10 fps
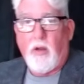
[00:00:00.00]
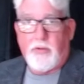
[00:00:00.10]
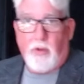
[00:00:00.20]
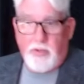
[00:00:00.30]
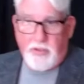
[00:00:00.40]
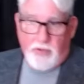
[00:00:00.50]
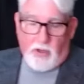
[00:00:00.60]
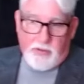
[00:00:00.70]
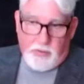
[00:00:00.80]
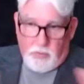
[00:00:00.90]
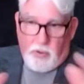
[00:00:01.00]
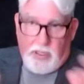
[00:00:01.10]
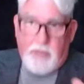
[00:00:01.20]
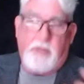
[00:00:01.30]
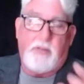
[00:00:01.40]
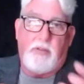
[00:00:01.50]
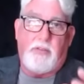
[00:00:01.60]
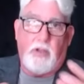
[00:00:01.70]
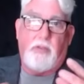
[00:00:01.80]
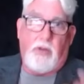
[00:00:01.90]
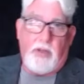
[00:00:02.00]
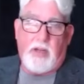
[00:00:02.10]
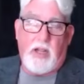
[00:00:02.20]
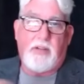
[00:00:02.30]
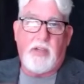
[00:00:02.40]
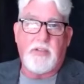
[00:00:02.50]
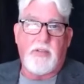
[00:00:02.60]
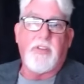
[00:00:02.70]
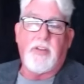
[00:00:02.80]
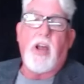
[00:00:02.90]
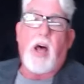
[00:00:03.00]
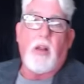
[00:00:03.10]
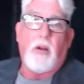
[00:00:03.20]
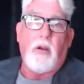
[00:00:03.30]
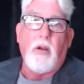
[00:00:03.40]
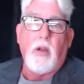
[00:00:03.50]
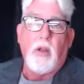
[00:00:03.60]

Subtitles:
So when you start to look at the silver in the context of the dollar,